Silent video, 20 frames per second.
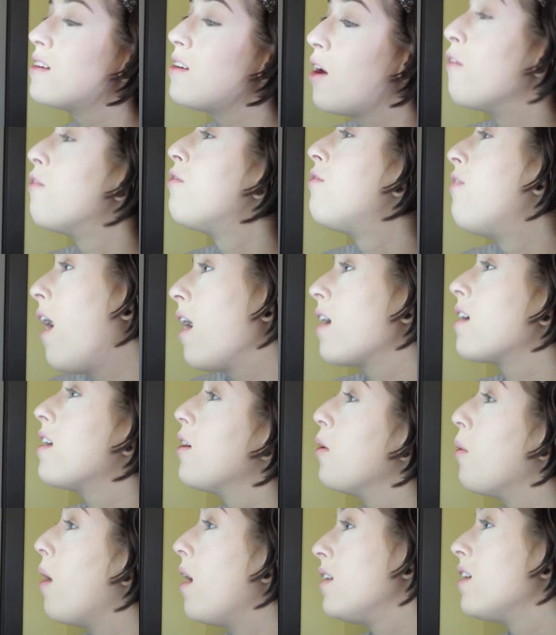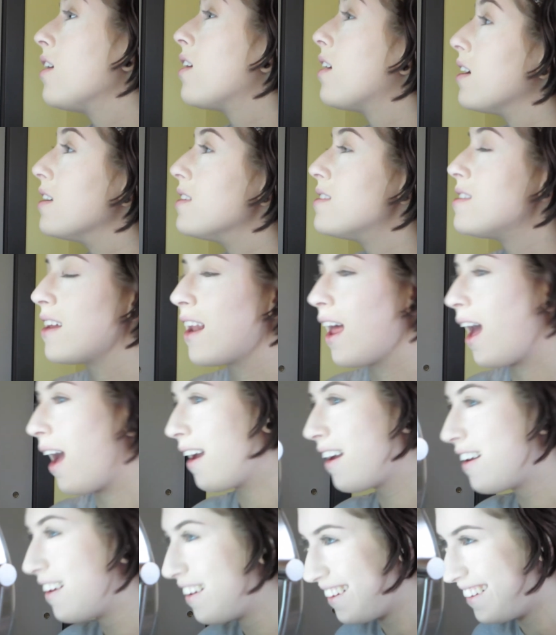no, fuck you, I'll look good
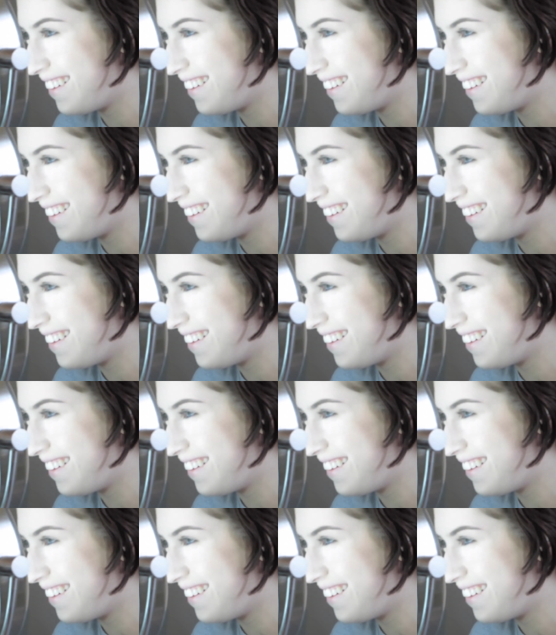today.